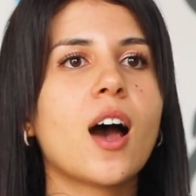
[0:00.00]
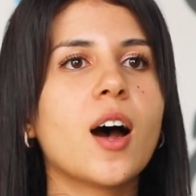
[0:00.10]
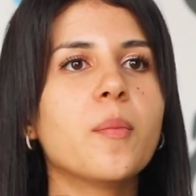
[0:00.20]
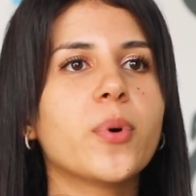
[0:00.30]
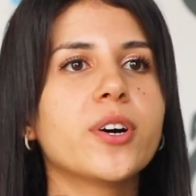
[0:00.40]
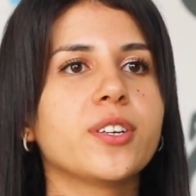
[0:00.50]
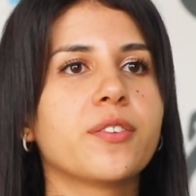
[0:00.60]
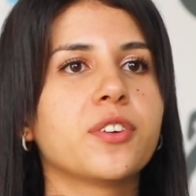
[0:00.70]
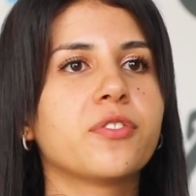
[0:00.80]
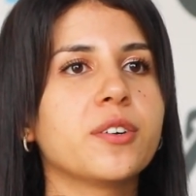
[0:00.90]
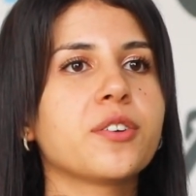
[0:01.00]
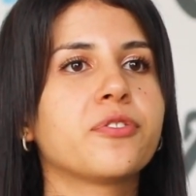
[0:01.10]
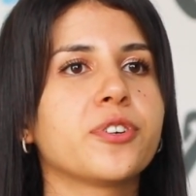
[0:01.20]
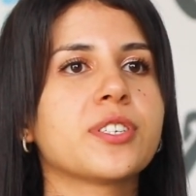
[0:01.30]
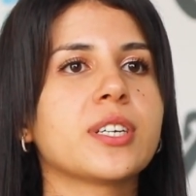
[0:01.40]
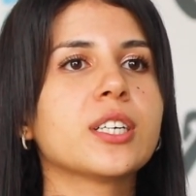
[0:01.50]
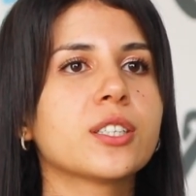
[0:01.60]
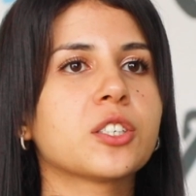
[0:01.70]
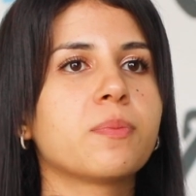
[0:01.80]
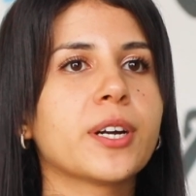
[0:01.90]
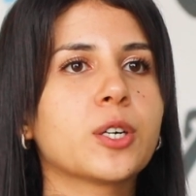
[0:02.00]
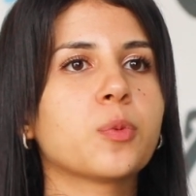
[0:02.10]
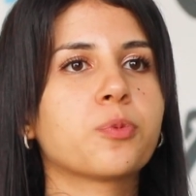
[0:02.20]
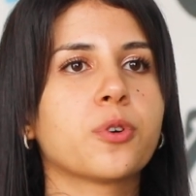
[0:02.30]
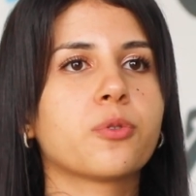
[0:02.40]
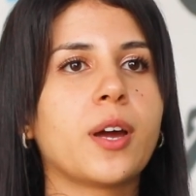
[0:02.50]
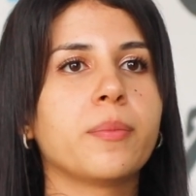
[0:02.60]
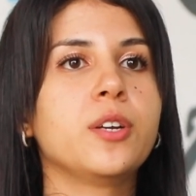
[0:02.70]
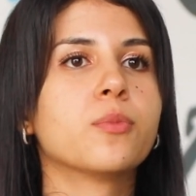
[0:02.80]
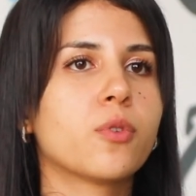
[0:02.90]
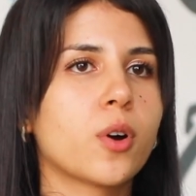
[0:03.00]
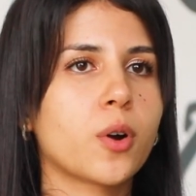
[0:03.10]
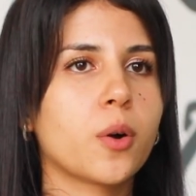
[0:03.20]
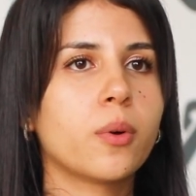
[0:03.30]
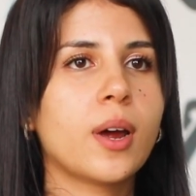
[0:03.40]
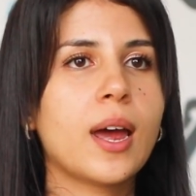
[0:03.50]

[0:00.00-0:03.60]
I'm part of the very first English medical program in Morocco.